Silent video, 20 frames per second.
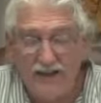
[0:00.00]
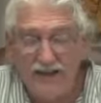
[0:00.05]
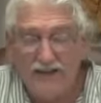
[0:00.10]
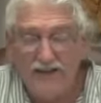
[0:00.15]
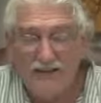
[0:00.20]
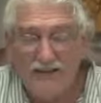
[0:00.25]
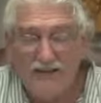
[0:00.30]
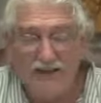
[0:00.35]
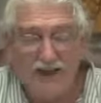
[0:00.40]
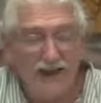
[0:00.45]

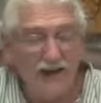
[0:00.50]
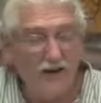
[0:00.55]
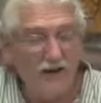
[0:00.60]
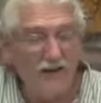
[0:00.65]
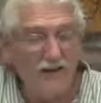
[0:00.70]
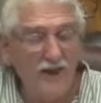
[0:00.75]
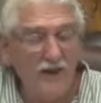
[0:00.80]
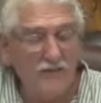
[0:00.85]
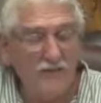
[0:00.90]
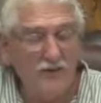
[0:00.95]
Either that
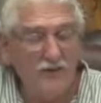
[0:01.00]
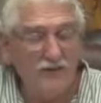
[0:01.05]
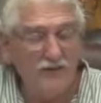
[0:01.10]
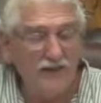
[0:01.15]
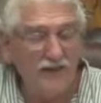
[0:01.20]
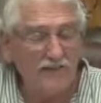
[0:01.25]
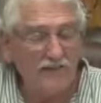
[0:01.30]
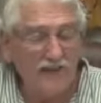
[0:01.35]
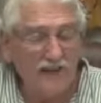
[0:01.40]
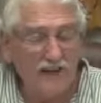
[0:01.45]
or they push
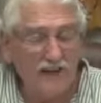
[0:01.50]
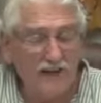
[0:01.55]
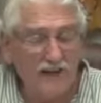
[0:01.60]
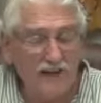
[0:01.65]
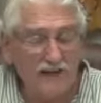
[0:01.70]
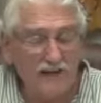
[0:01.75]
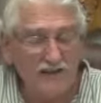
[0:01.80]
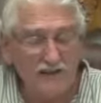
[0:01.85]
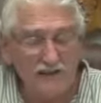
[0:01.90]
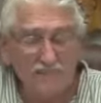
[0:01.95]
out the
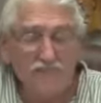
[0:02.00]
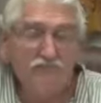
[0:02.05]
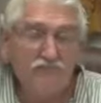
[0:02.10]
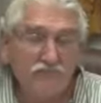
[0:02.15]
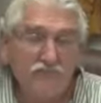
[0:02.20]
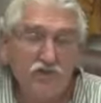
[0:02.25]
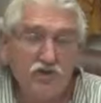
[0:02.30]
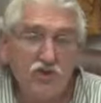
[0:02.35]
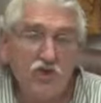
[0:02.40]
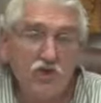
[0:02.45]
lungs.
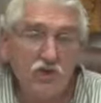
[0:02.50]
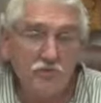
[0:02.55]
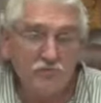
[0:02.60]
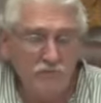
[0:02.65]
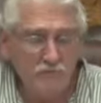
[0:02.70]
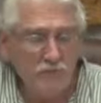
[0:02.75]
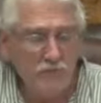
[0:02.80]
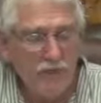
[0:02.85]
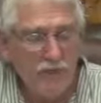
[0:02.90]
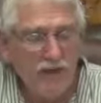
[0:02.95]
True.
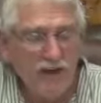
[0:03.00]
